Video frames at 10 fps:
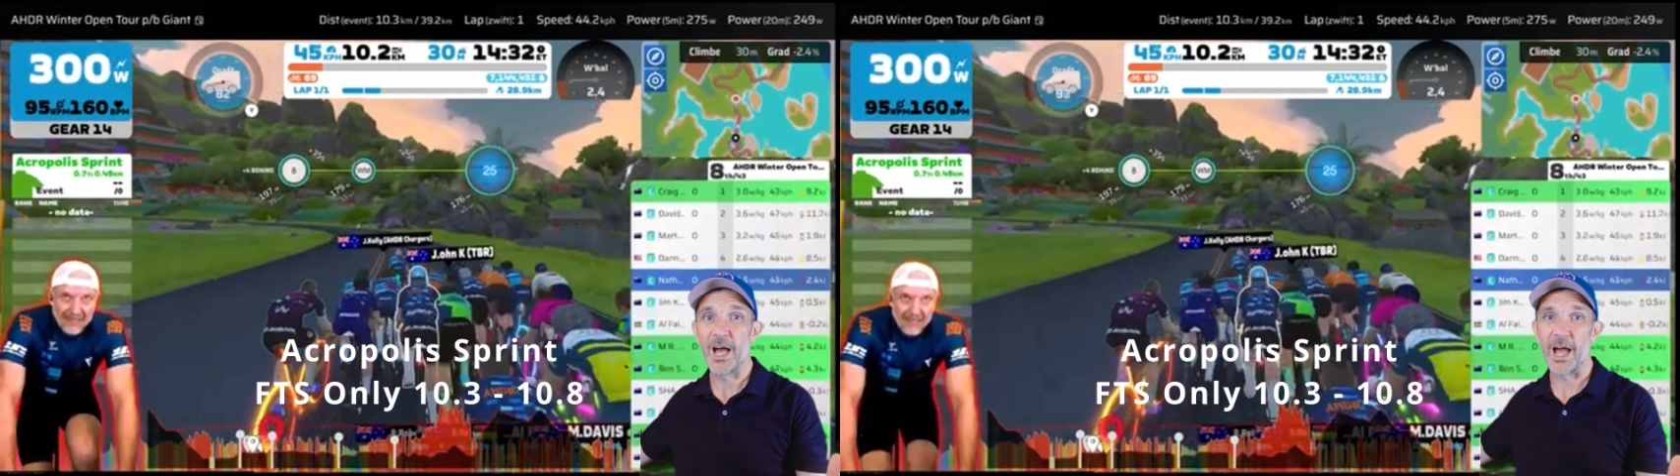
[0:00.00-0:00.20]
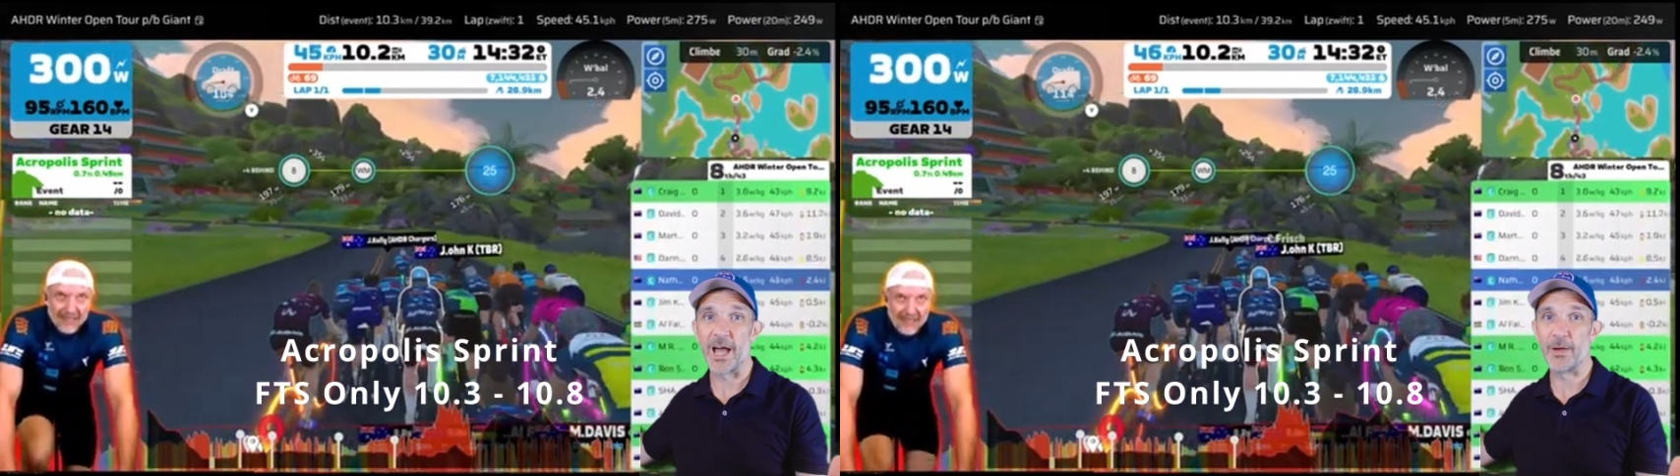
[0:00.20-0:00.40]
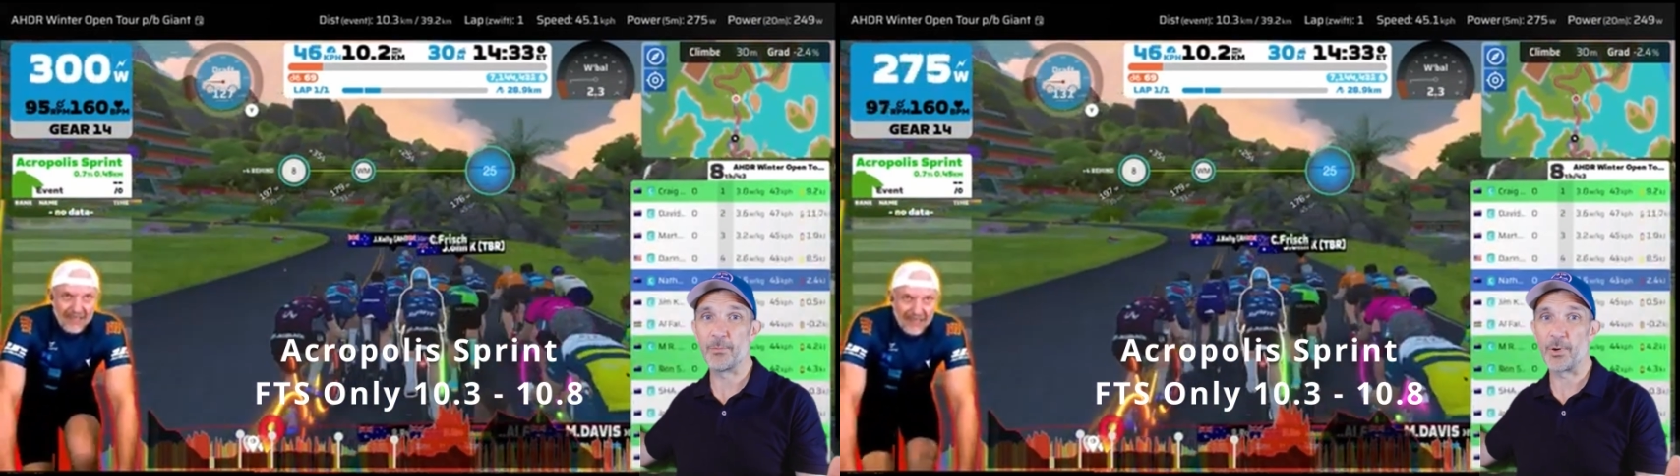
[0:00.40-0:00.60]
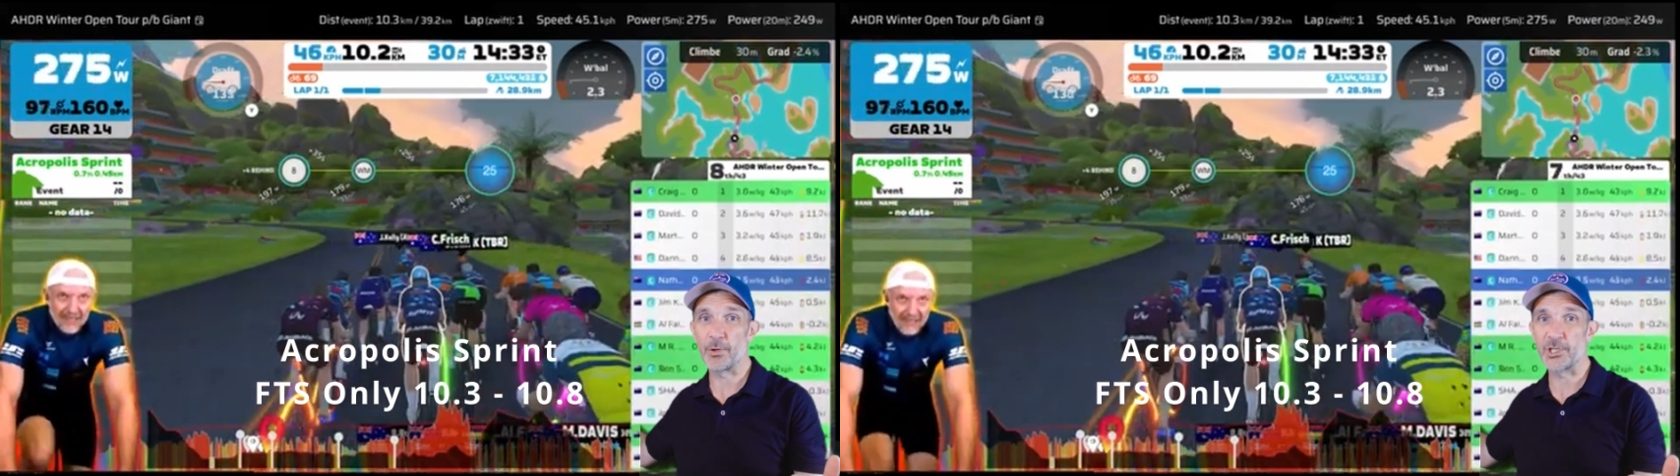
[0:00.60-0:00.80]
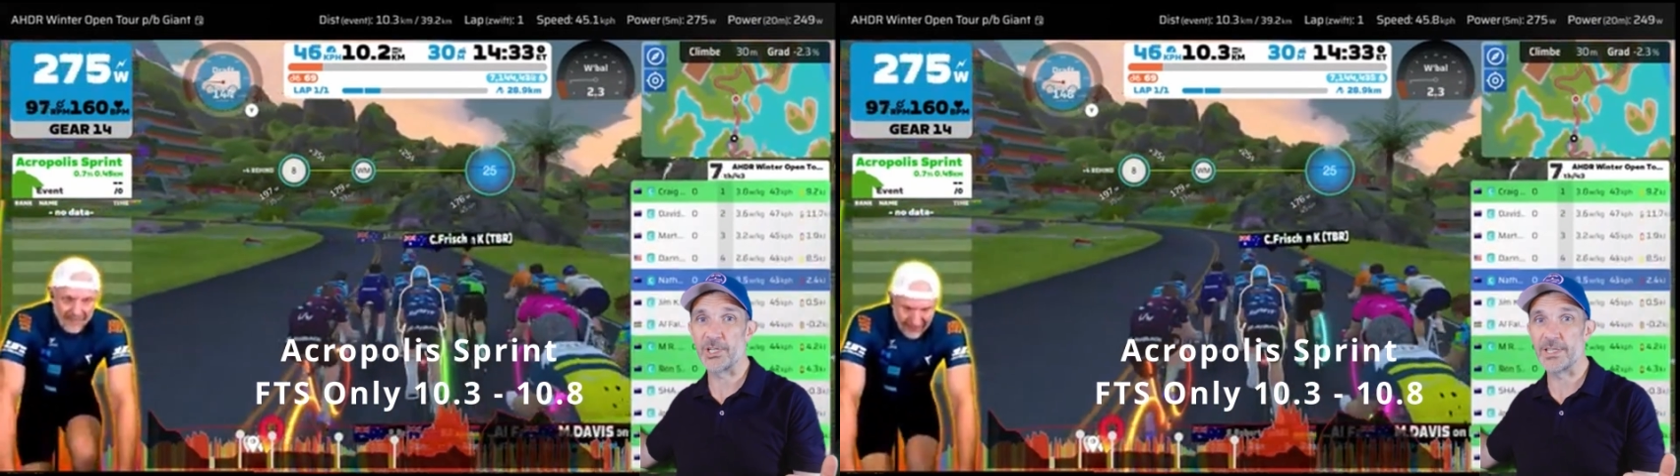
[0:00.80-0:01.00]

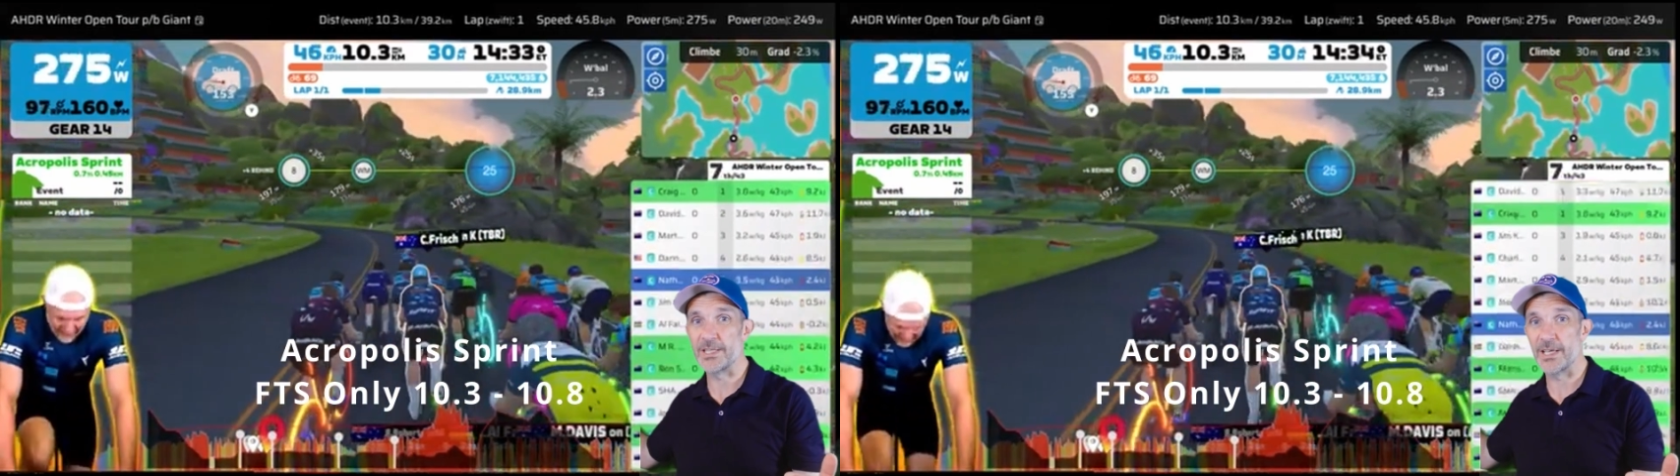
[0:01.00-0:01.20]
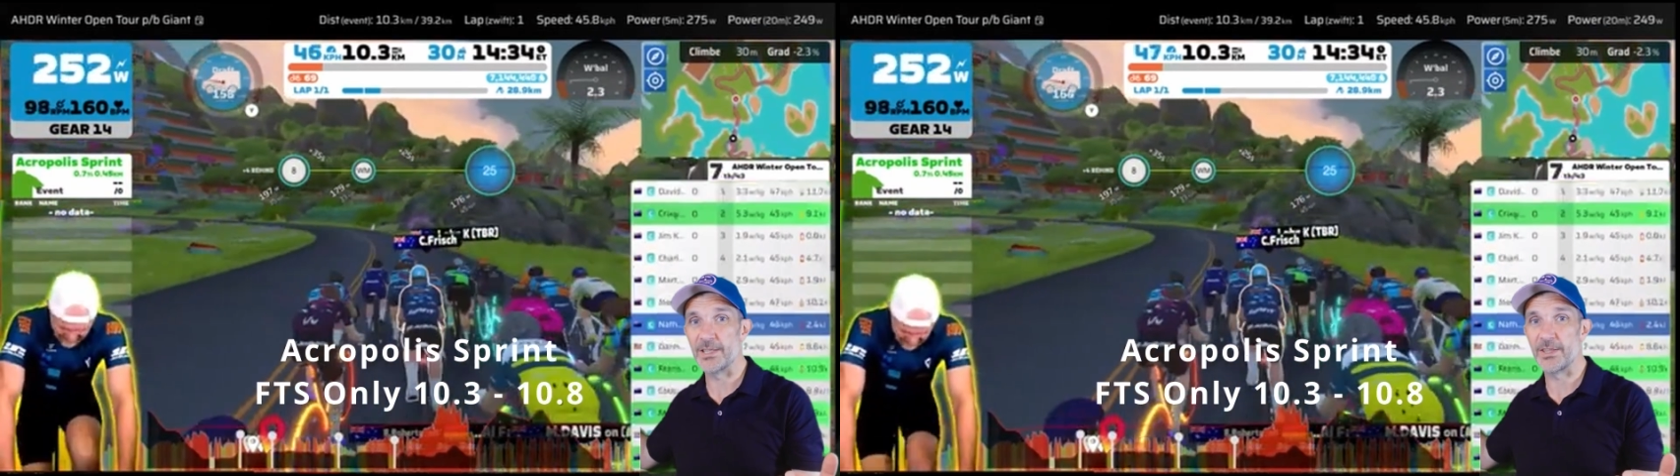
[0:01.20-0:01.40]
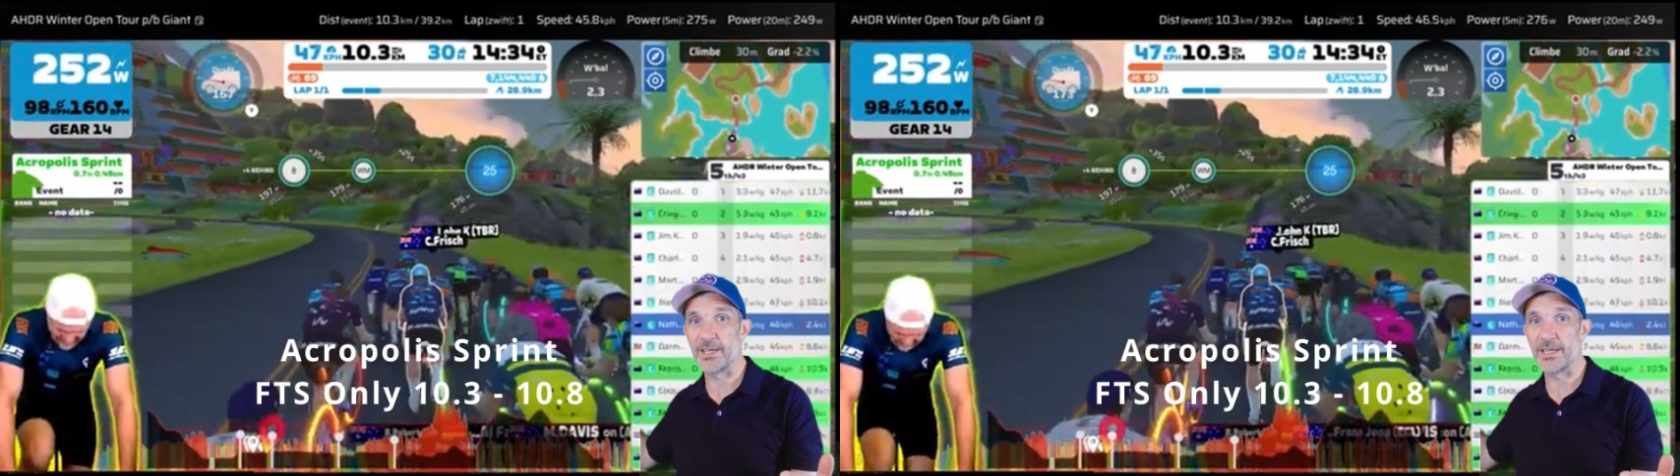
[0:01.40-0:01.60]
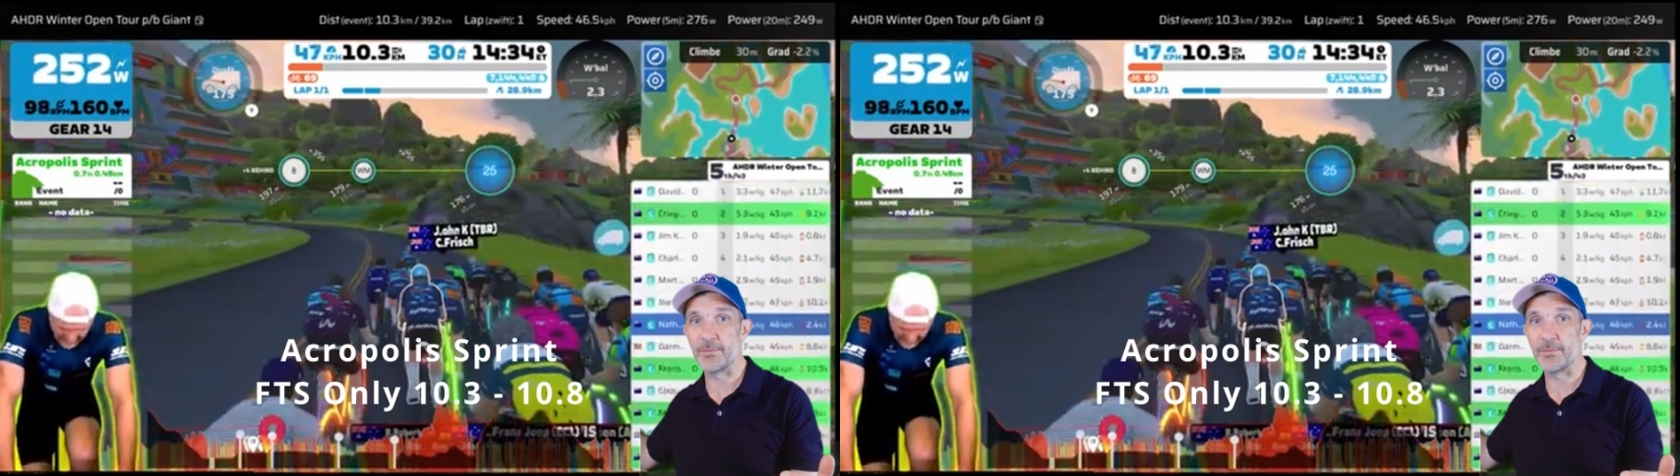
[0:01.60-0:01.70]
approaching the